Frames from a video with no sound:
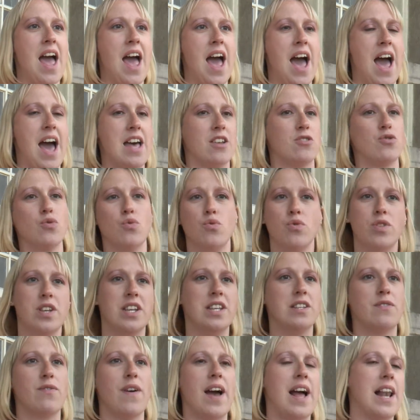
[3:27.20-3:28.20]
has all
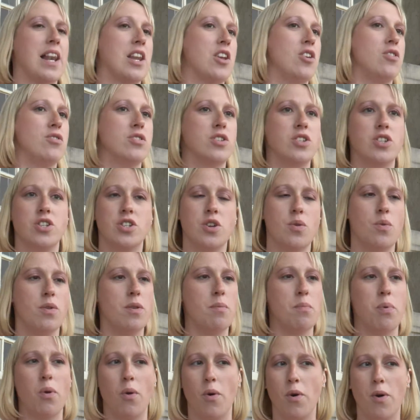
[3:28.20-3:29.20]
these values to do with
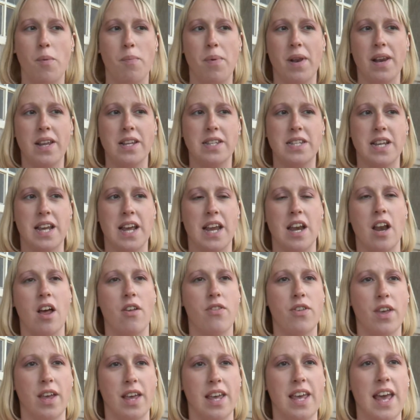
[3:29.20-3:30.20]
employability, and I
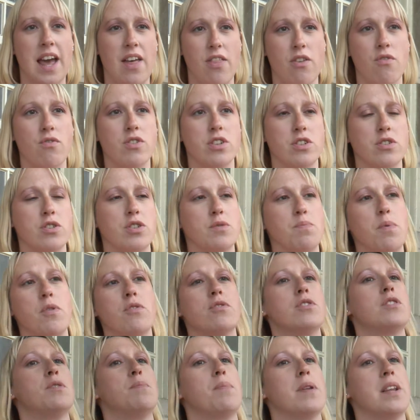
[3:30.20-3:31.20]
think there is
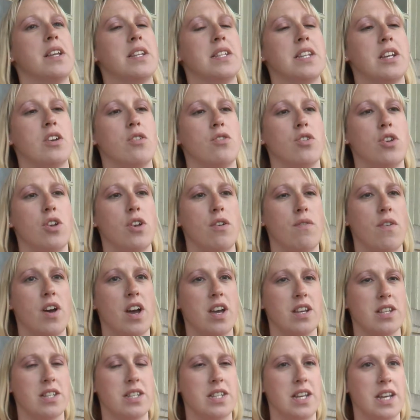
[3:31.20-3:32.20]
responsibility on
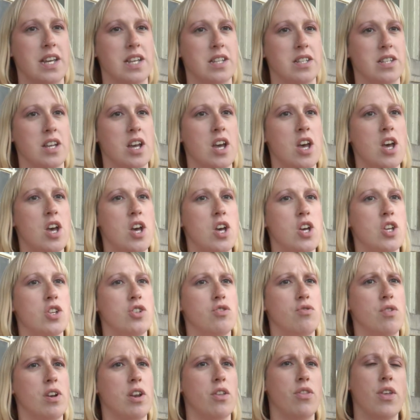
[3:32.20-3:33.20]
universities
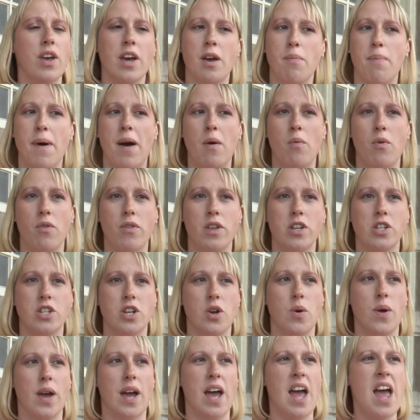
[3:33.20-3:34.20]
to really think about what they're
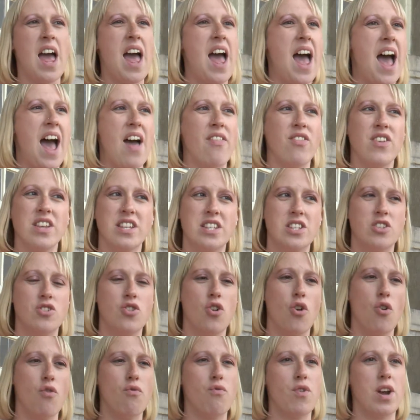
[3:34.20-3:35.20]
doing. And this is
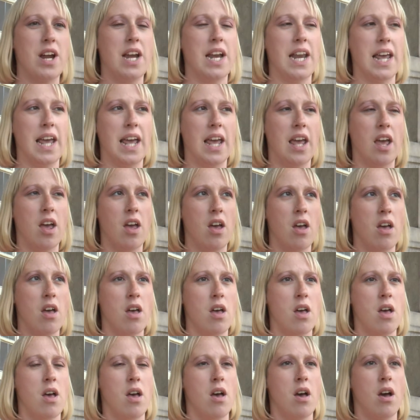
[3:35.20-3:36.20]
not really
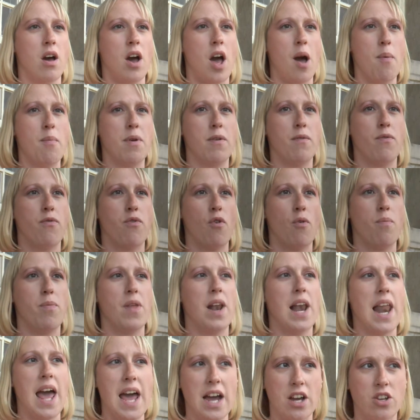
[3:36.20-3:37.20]
coming from
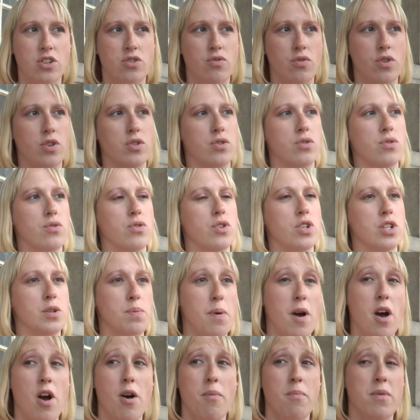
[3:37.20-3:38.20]
the lecturers or the
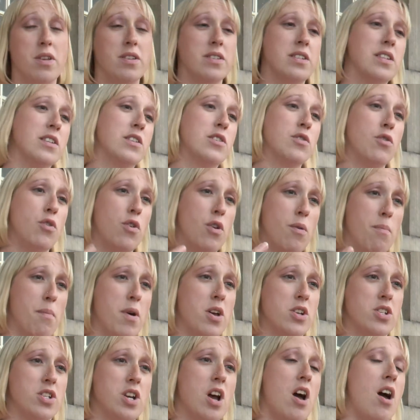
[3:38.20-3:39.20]
departments, it's on a
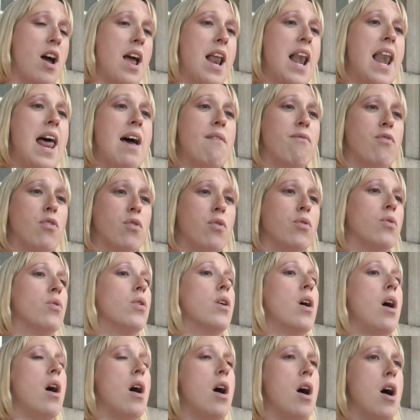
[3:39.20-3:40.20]
much higher level.
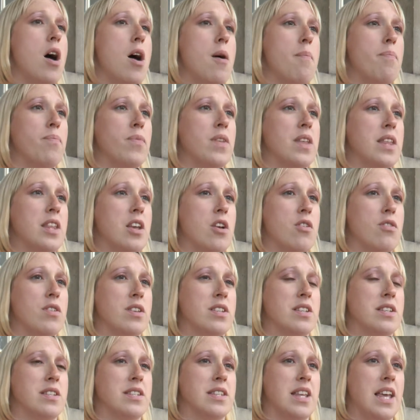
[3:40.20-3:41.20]

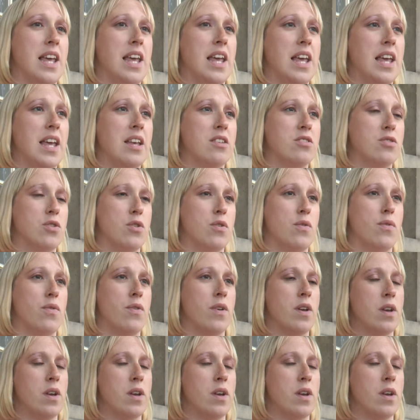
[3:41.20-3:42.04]
This is the sort of